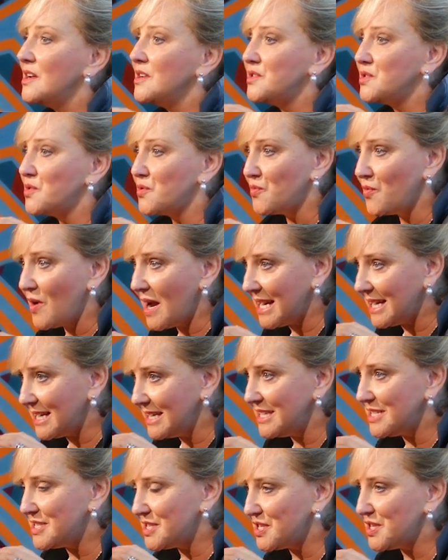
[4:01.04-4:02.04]

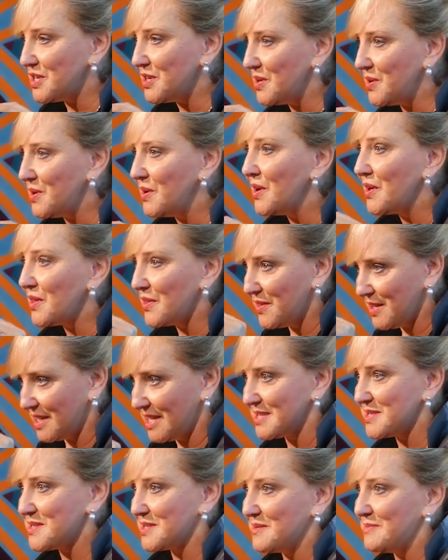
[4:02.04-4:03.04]
directly to the
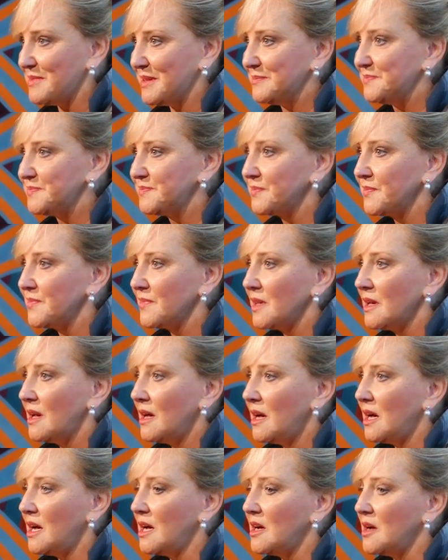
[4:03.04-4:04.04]
customer.
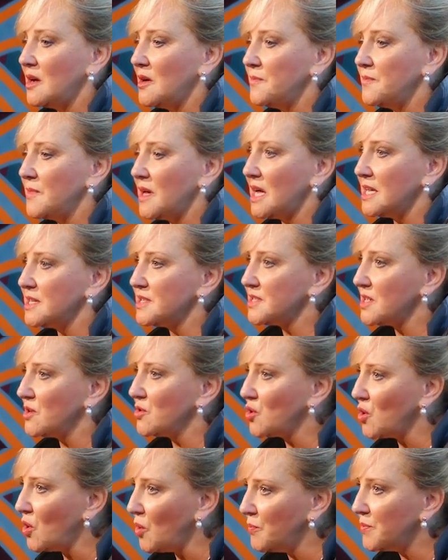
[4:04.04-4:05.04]
And so
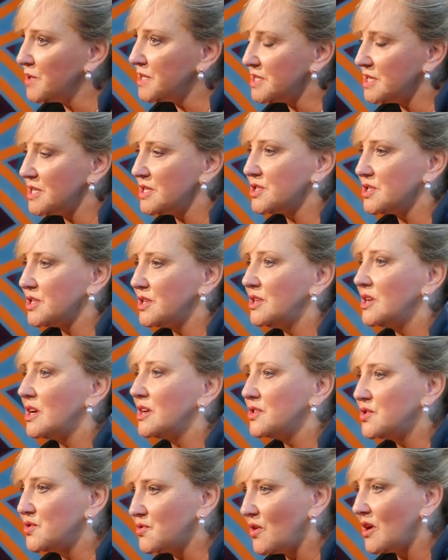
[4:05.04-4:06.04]
competition
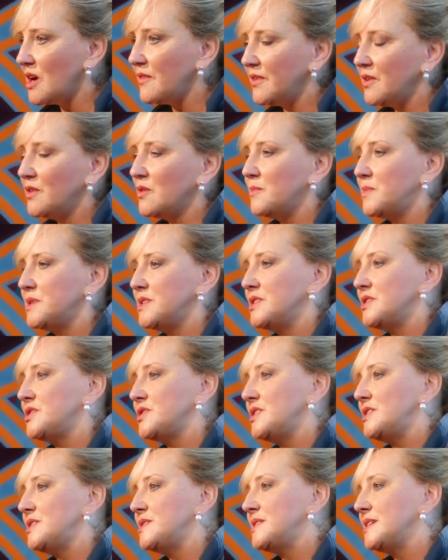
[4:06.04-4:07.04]
and driving
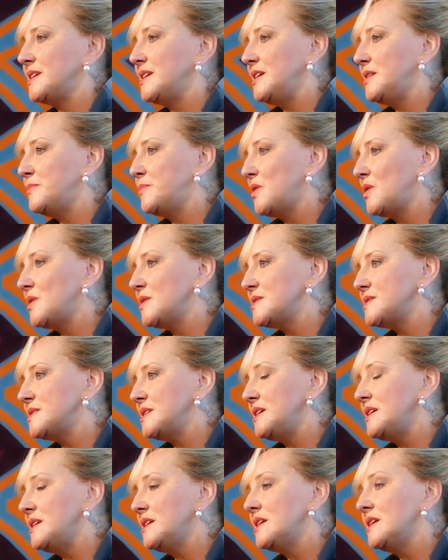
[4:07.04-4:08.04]
competition is the key policy.